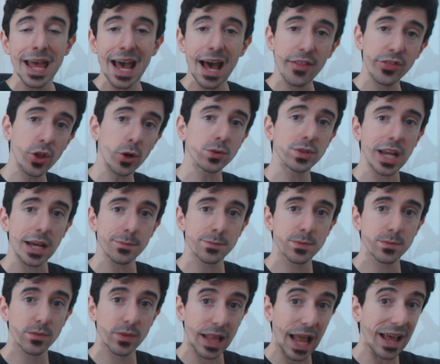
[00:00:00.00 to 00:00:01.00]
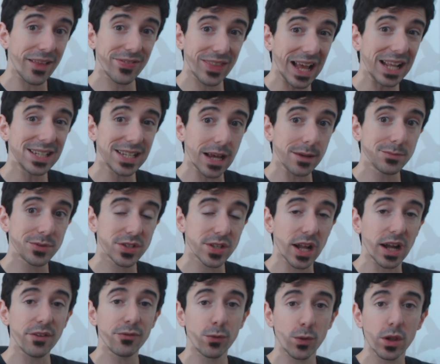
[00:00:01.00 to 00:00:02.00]
And that type of
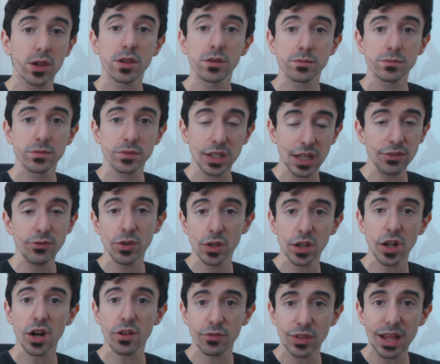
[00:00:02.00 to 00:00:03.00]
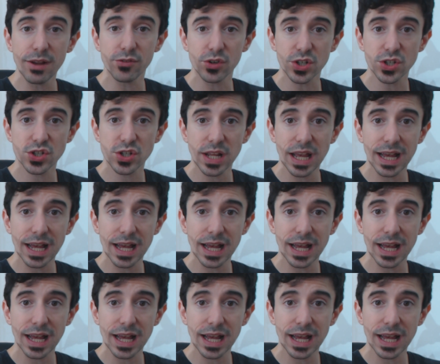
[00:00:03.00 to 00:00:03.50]
stuff will give you a lot of leverage.